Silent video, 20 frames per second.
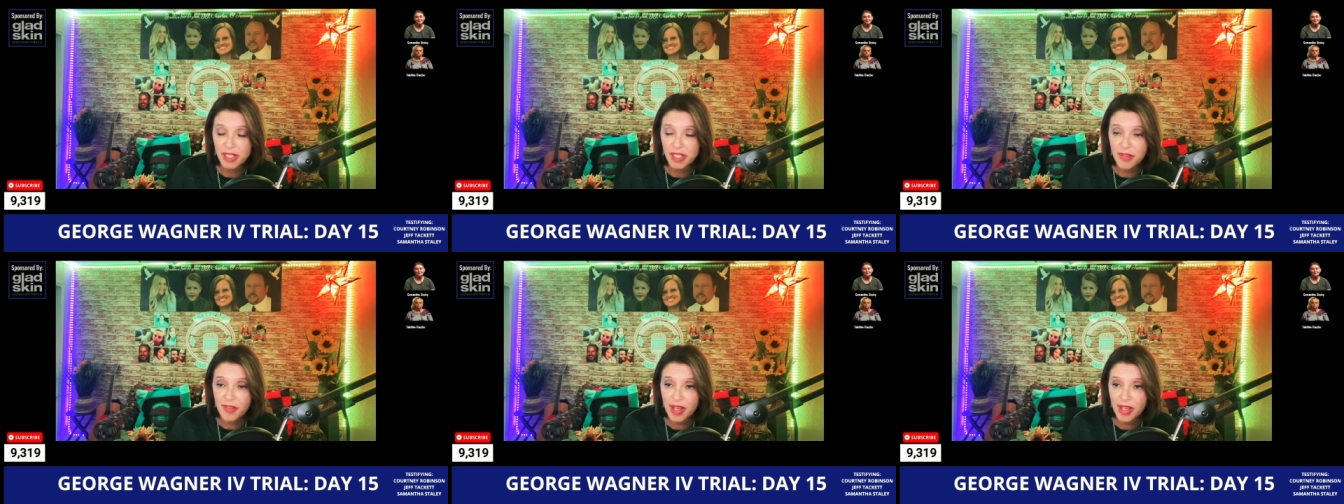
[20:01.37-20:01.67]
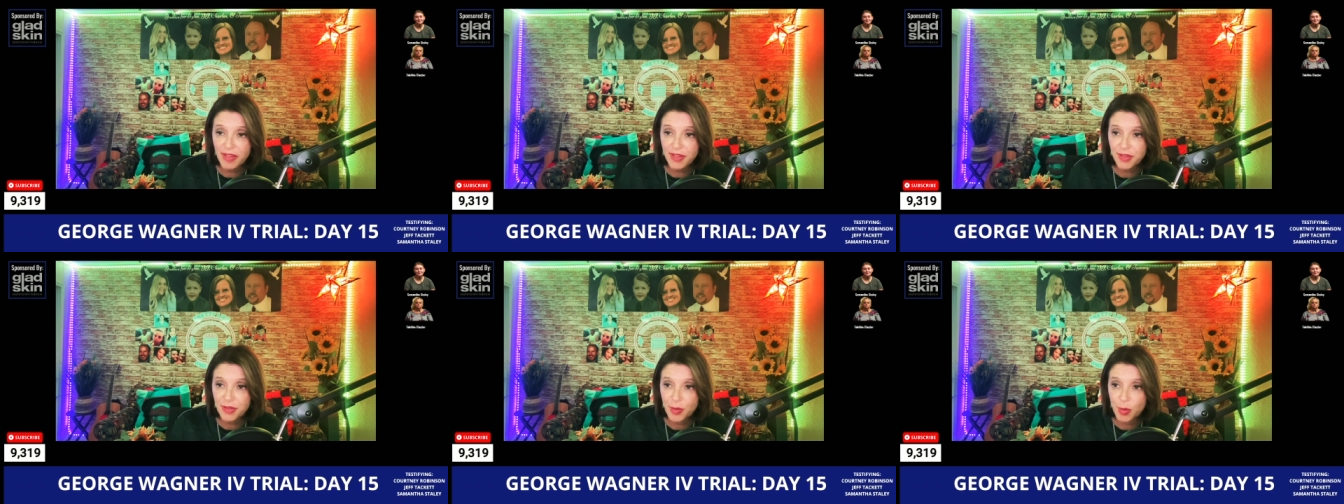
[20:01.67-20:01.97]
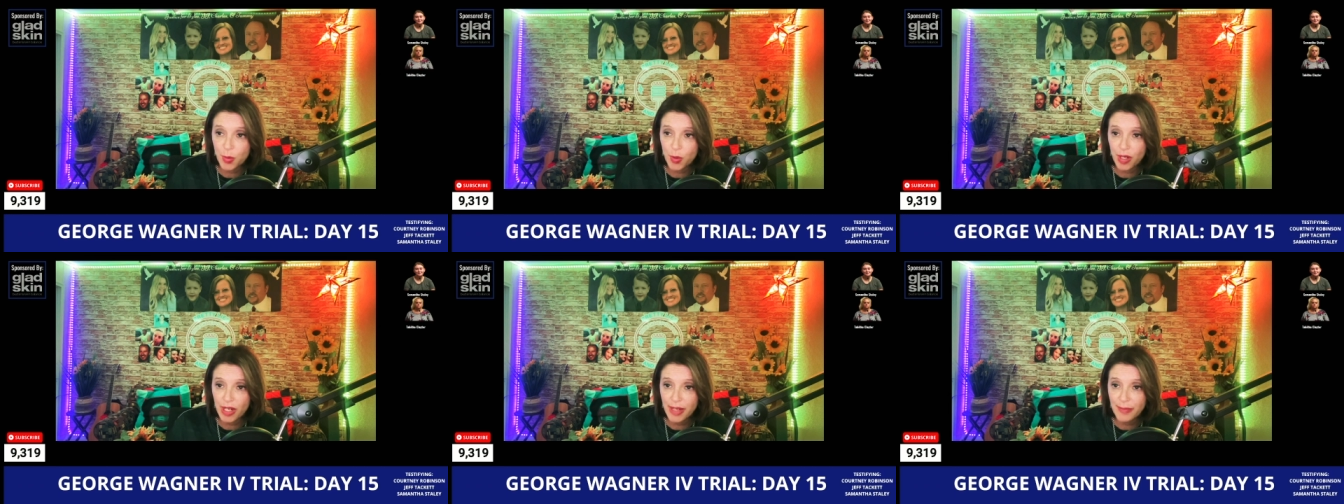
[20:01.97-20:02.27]
of that
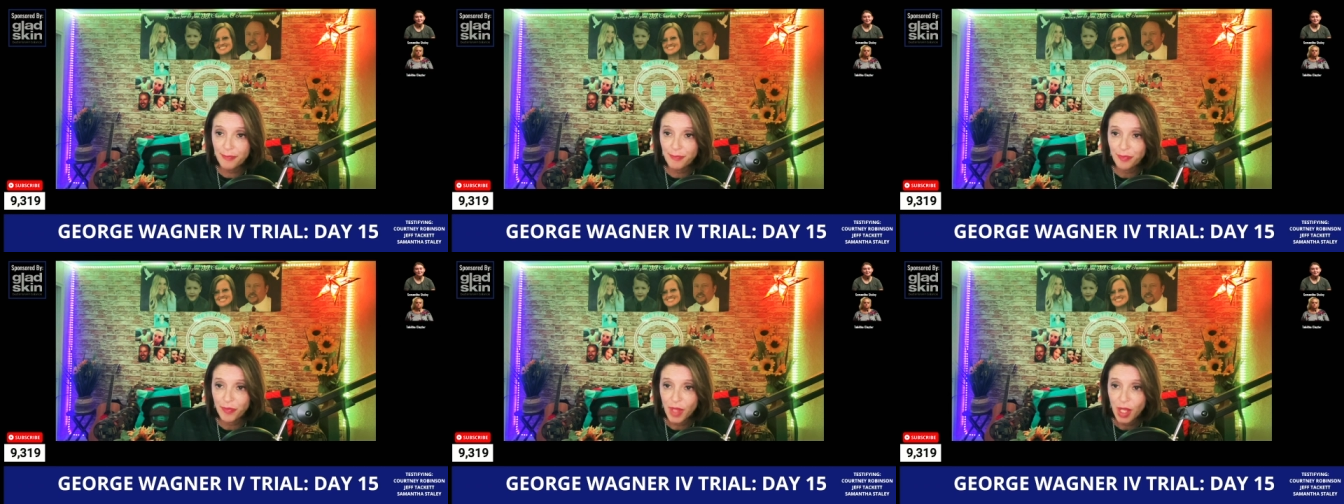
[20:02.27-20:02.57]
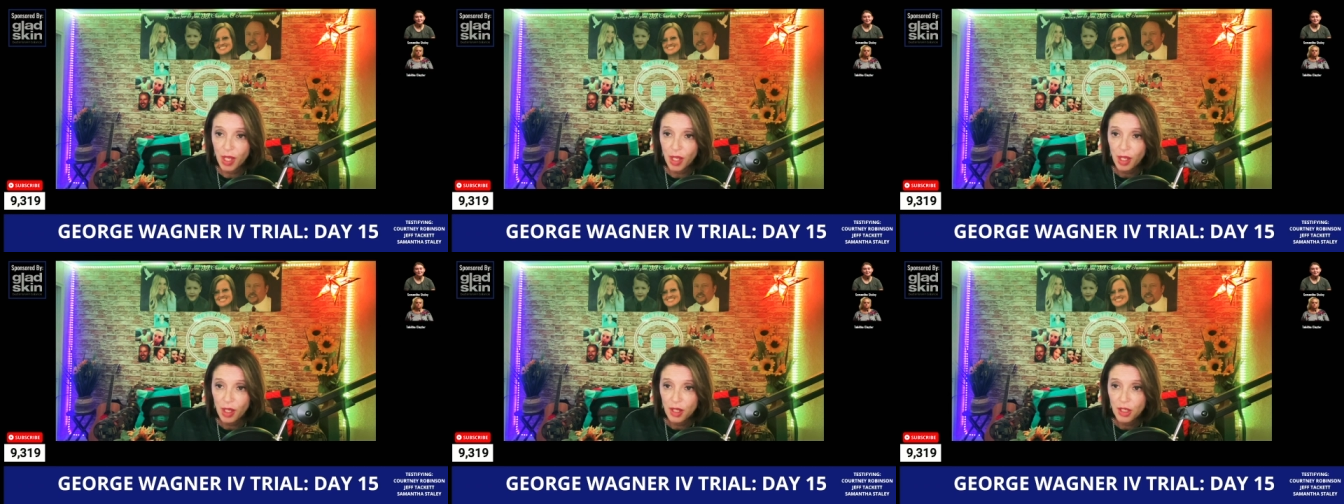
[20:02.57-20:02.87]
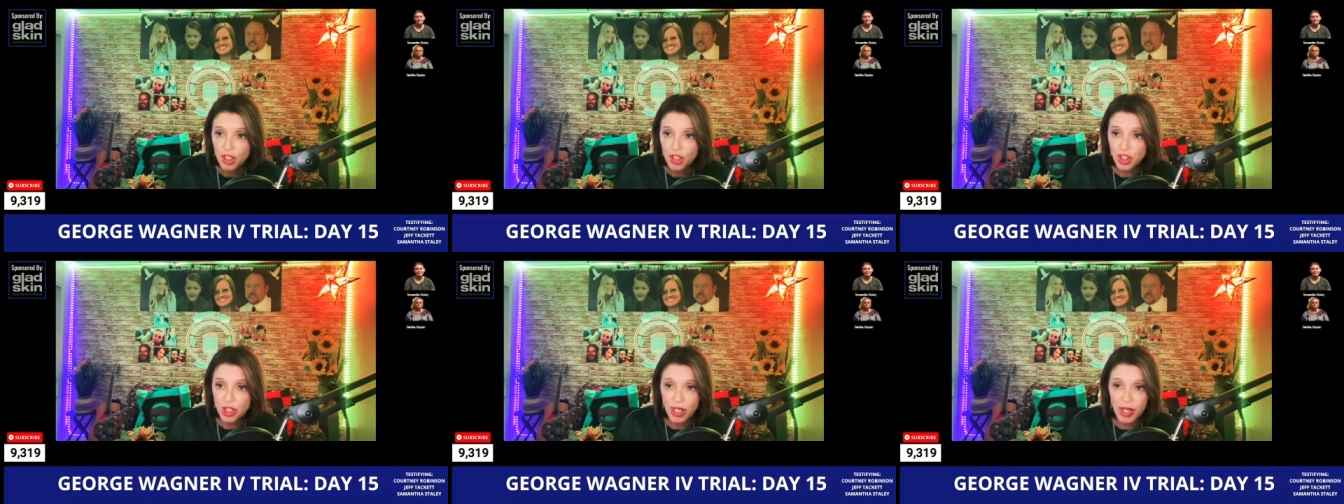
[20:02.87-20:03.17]
story.
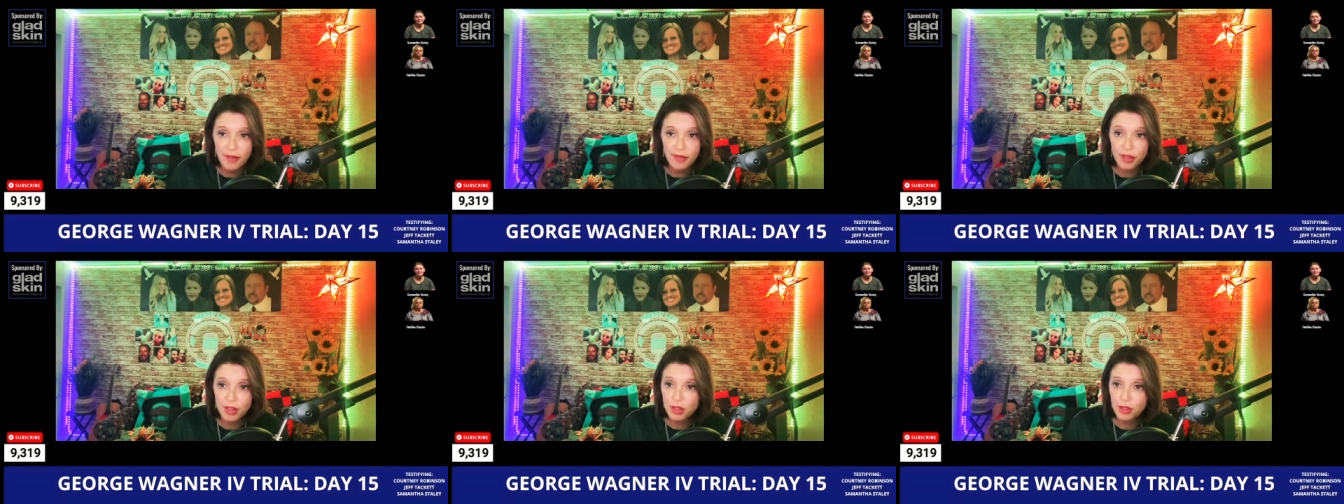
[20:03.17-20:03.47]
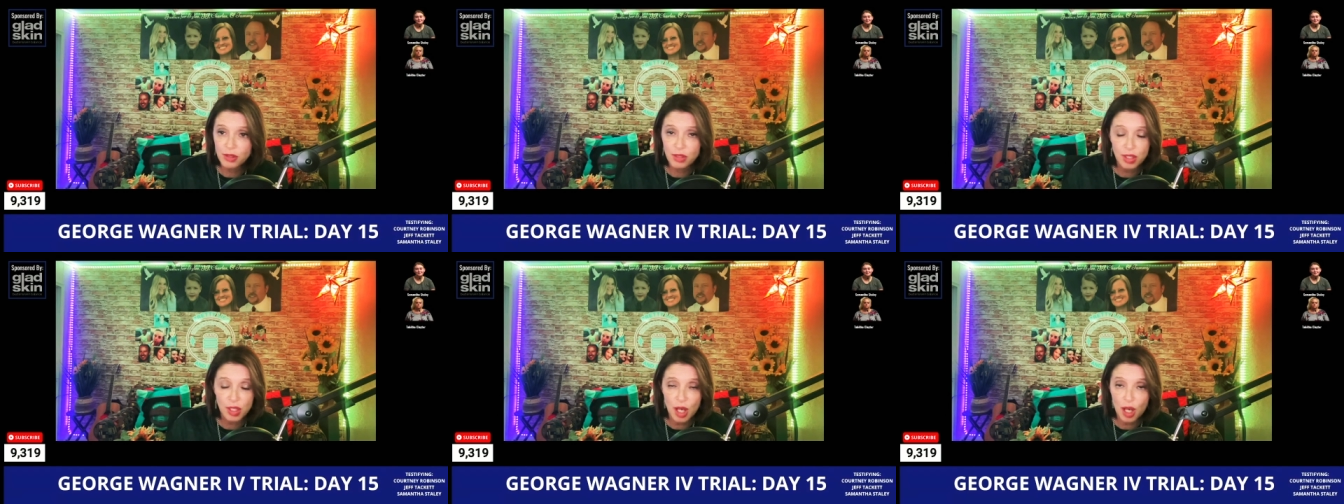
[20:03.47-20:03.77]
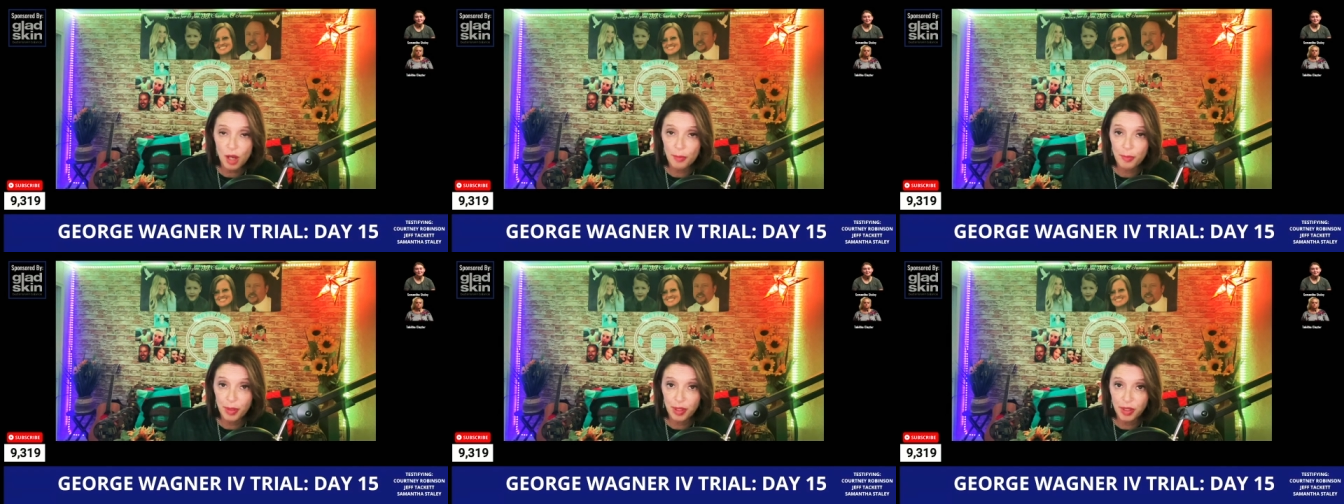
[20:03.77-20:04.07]
She never
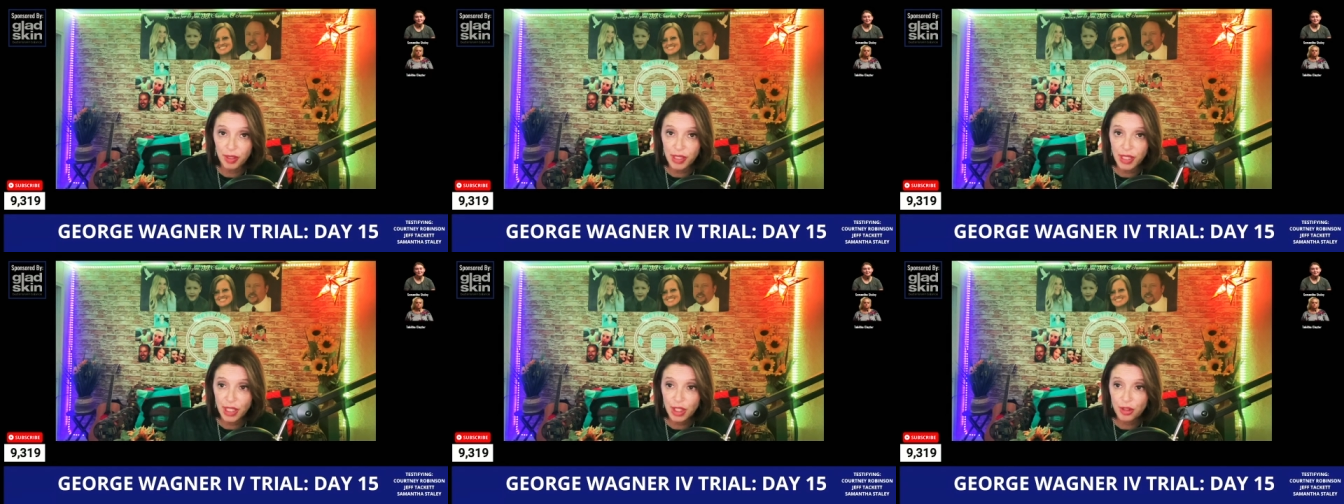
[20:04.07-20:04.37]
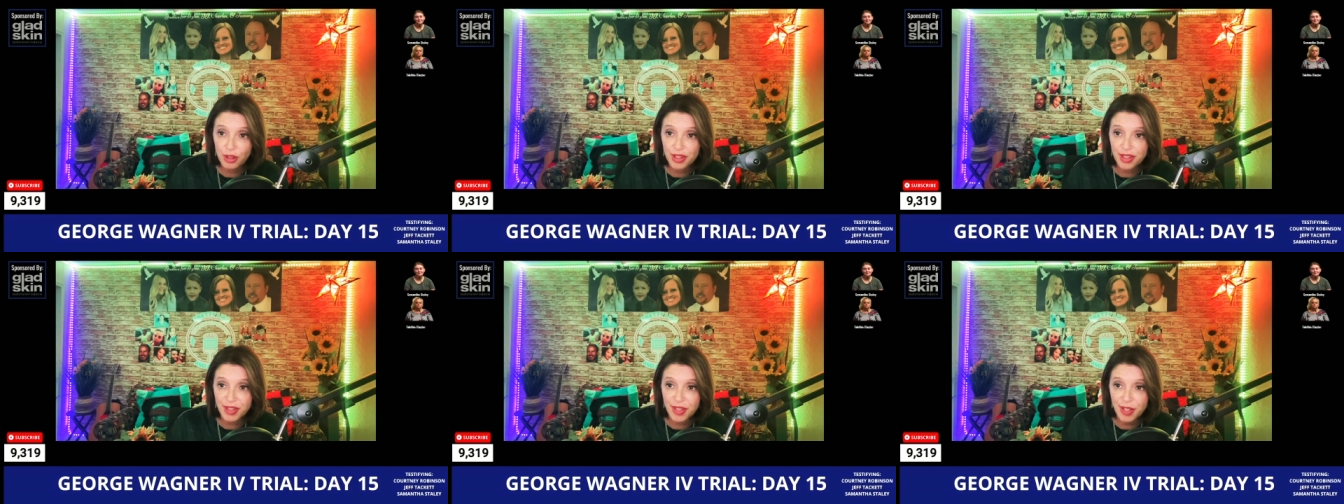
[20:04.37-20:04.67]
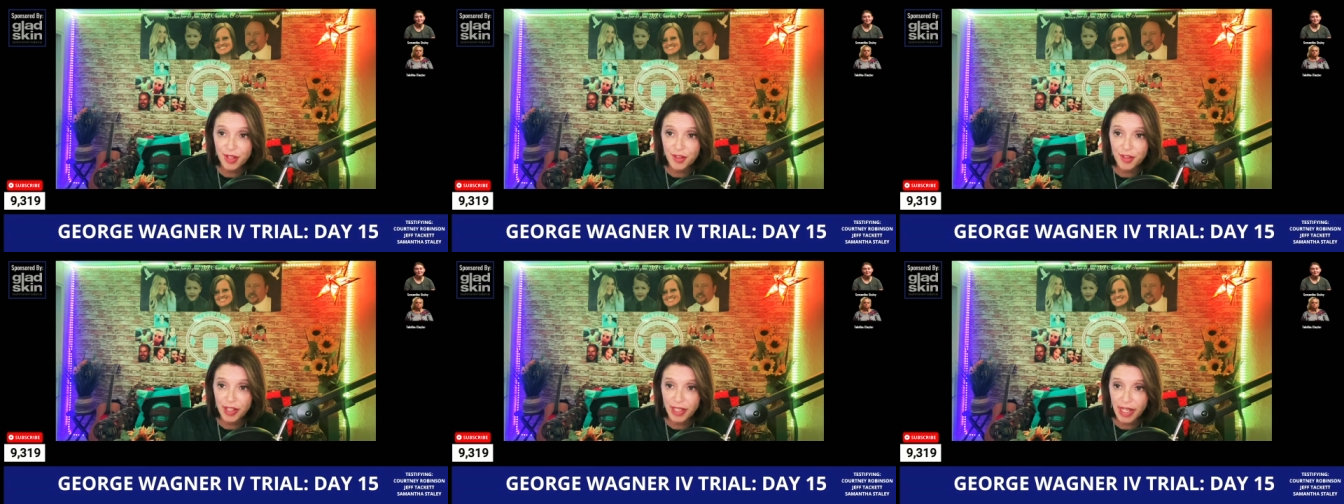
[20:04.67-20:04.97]
saw Billy and Chris
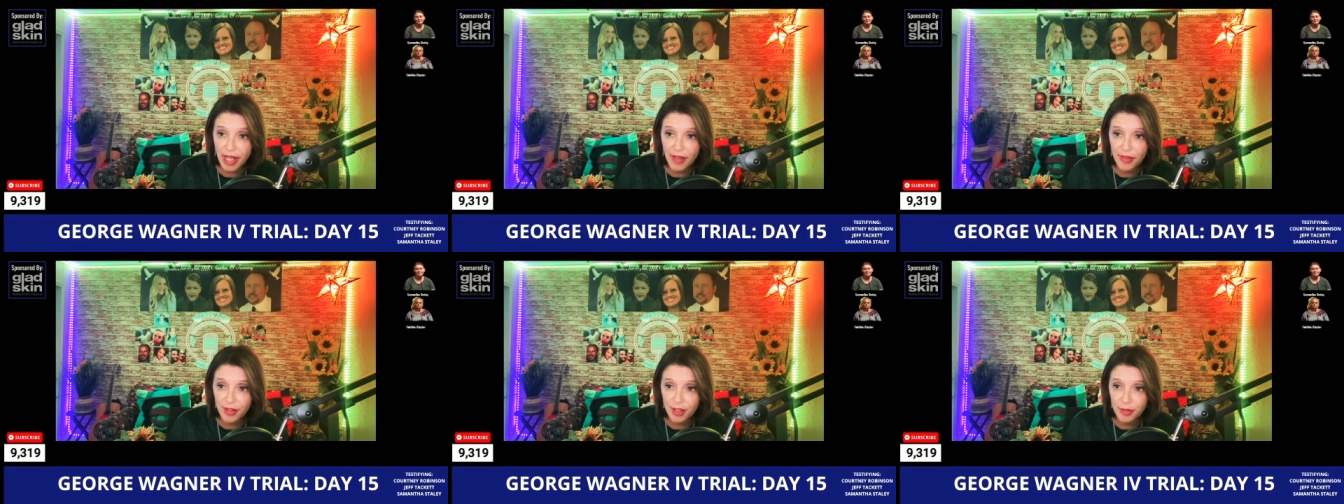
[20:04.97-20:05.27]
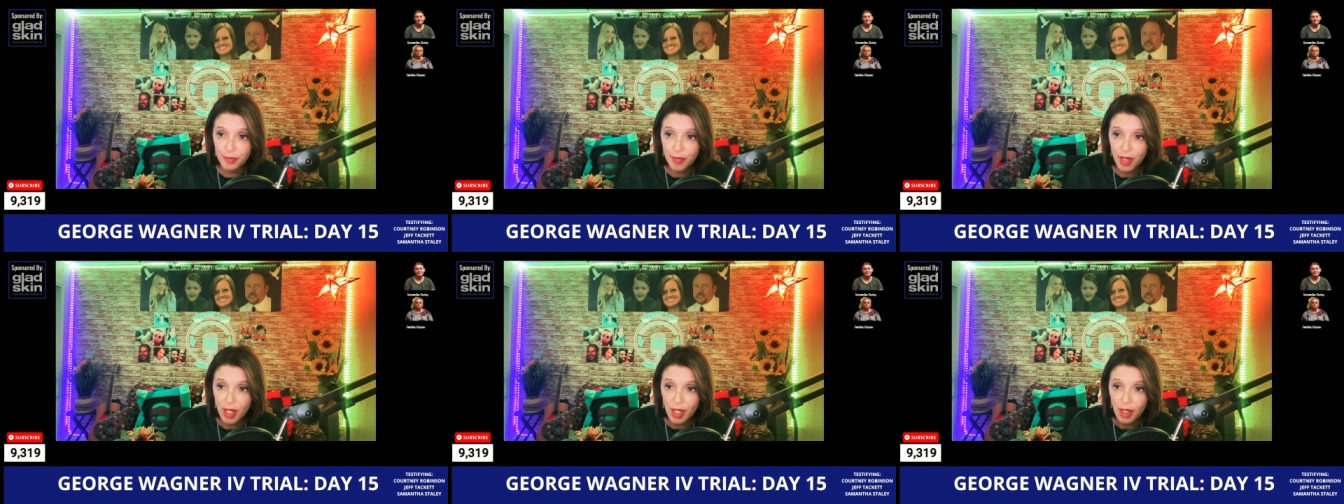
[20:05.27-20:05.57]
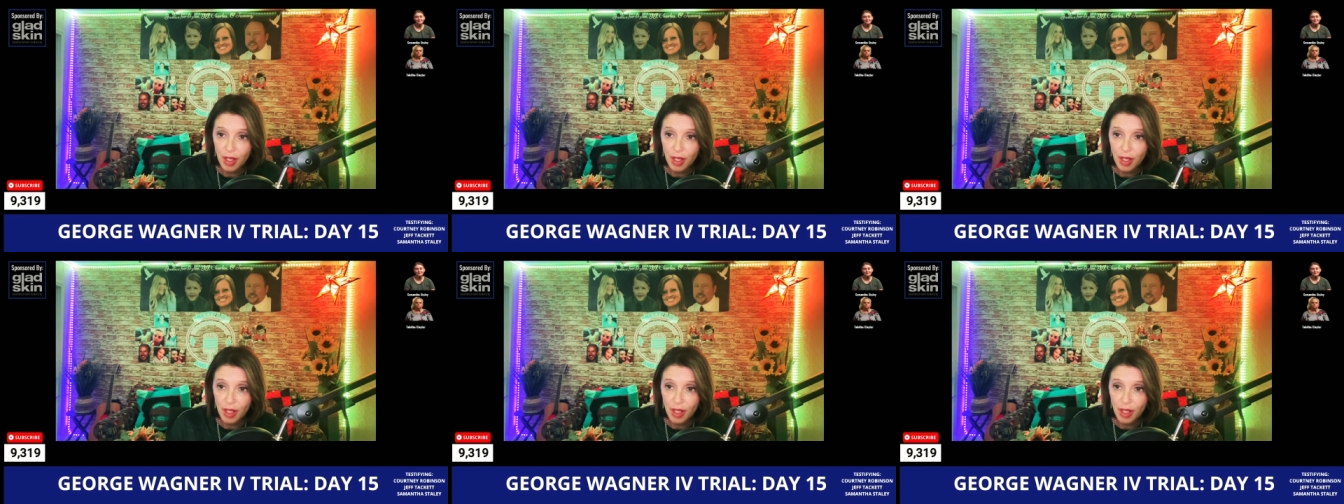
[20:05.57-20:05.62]
Sr. together.